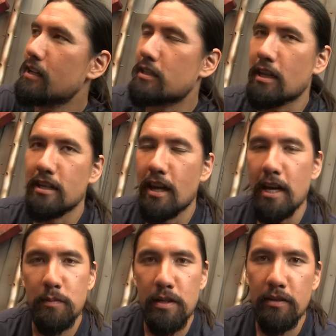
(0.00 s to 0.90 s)
He's, he
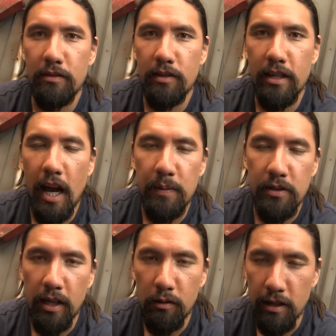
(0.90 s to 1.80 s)
asked me very
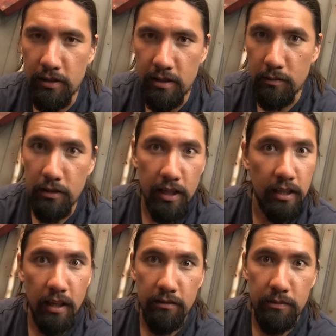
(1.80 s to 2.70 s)
abstract questions, which I
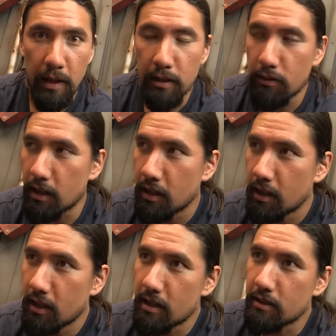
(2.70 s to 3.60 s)
love, by the way.
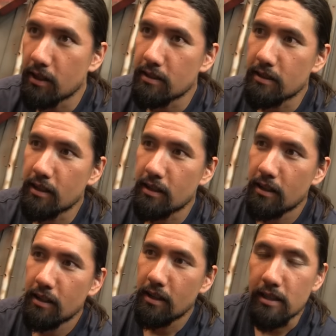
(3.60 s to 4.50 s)
He says, uh,
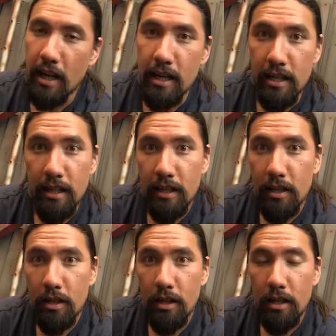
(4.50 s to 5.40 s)
Daddy,
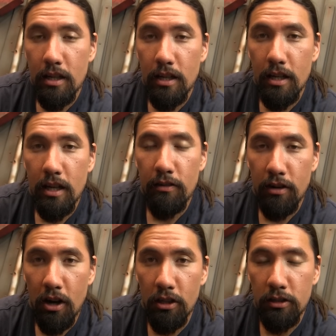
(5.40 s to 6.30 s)
if
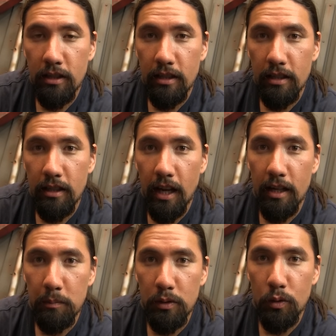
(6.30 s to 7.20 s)
Hulk
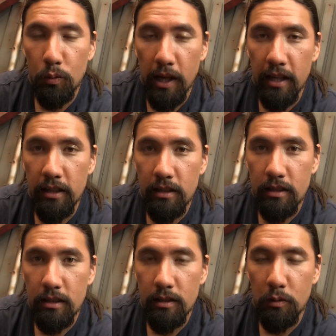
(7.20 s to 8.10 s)
and a blue whale
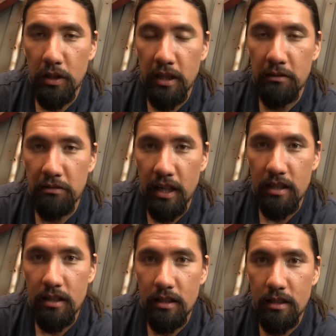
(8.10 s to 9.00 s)
were in a
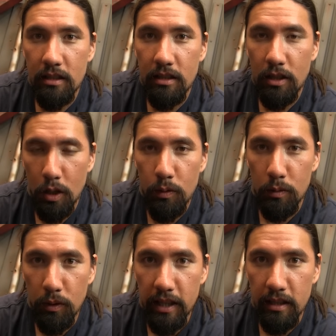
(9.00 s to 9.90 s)
fight, who
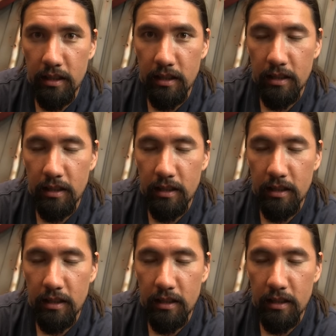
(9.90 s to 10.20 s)
would win?